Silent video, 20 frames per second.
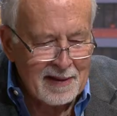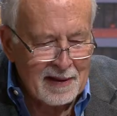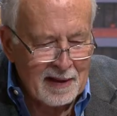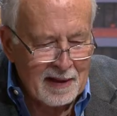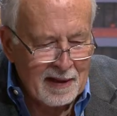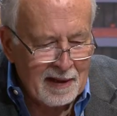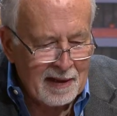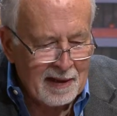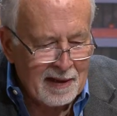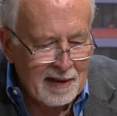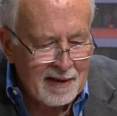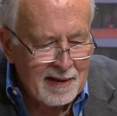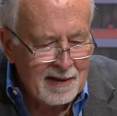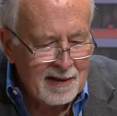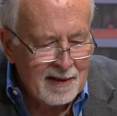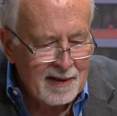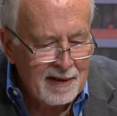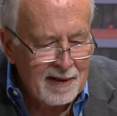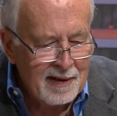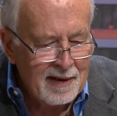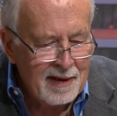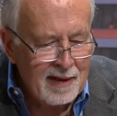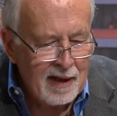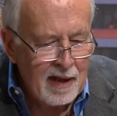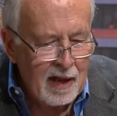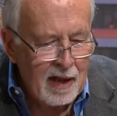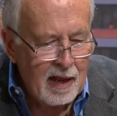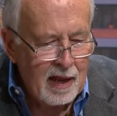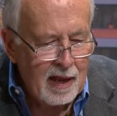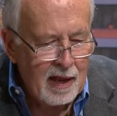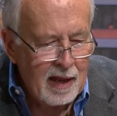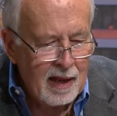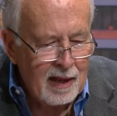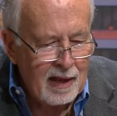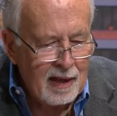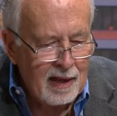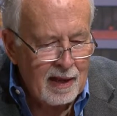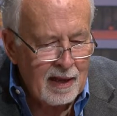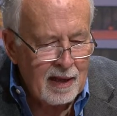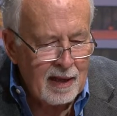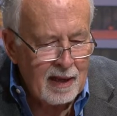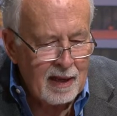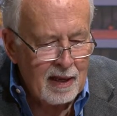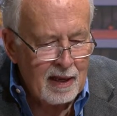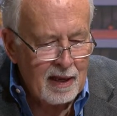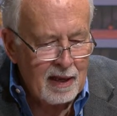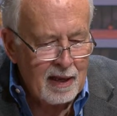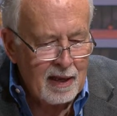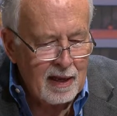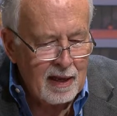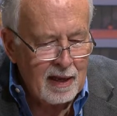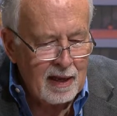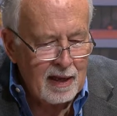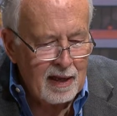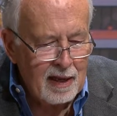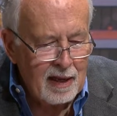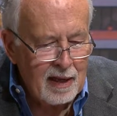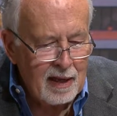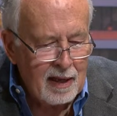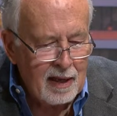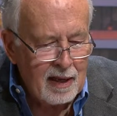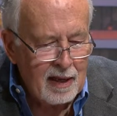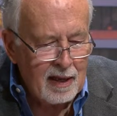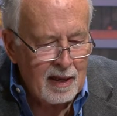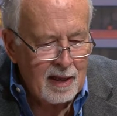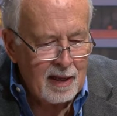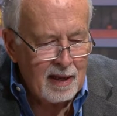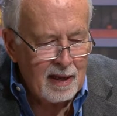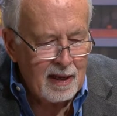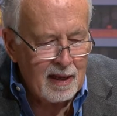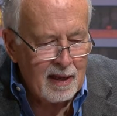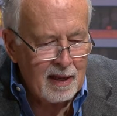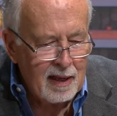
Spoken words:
(silence)